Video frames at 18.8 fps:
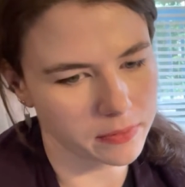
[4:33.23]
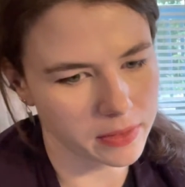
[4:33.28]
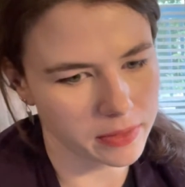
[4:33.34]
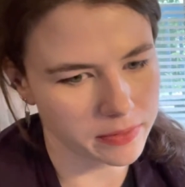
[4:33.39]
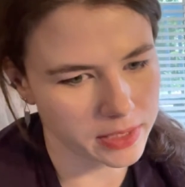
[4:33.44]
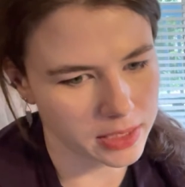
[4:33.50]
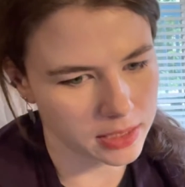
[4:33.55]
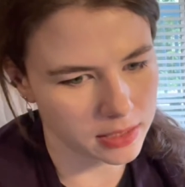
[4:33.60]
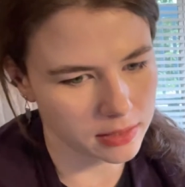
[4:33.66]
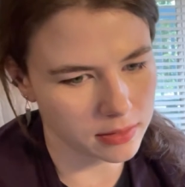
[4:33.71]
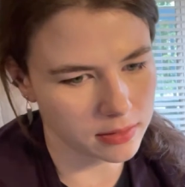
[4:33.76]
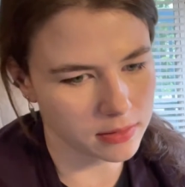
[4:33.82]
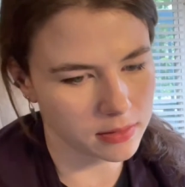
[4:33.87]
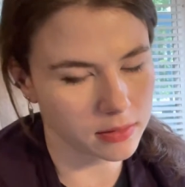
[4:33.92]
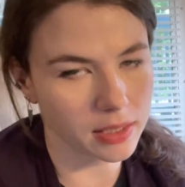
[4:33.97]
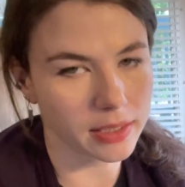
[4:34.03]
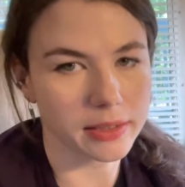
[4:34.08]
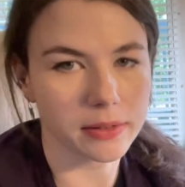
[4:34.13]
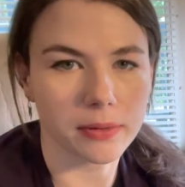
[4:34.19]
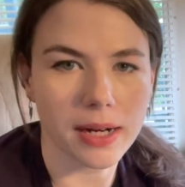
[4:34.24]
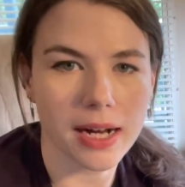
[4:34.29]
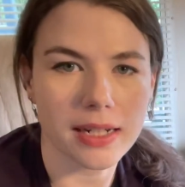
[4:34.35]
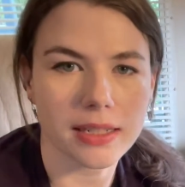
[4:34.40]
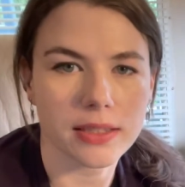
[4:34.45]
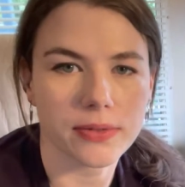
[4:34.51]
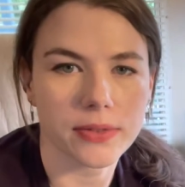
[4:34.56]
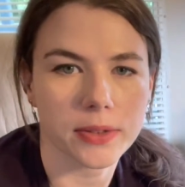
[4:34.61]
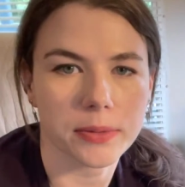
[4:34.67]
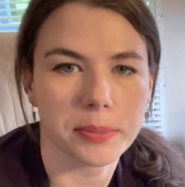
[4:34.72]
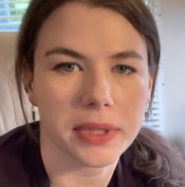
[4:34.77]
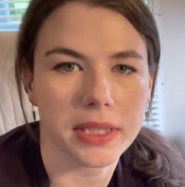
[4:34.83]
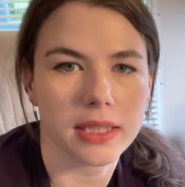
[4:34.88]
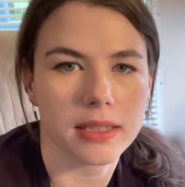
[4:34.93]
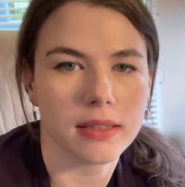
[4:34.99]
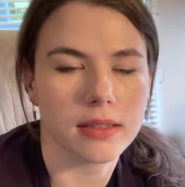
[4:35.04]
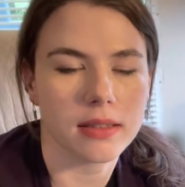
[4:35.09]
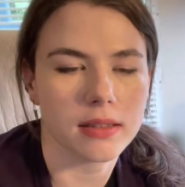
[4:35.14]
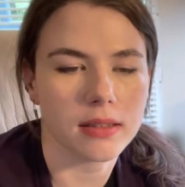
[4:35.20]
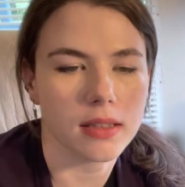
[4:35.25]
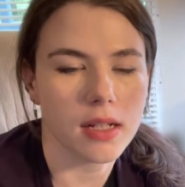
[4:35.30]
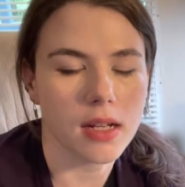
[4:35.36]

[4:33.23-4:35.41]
I've seen like racks for beads.